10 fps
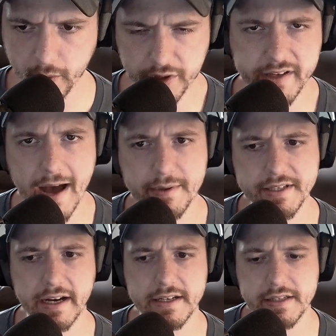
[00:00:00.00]
with
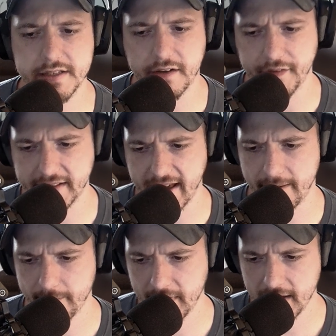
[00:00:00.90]
commentaries and stuff like
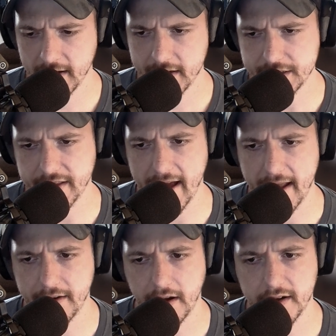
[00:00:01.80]
that so
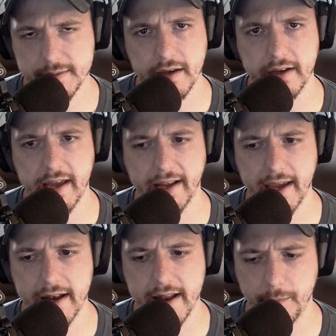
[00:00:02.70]
that ultimately I
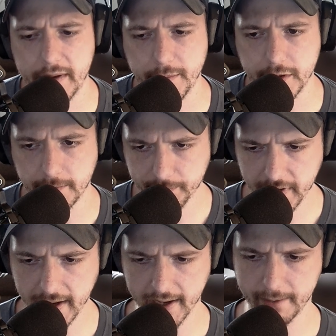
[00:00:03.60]
can help people
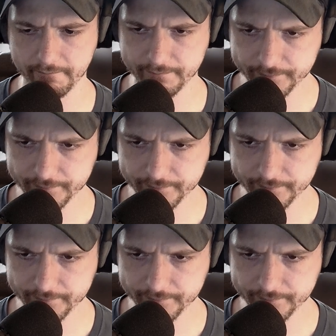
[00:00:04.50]
uh,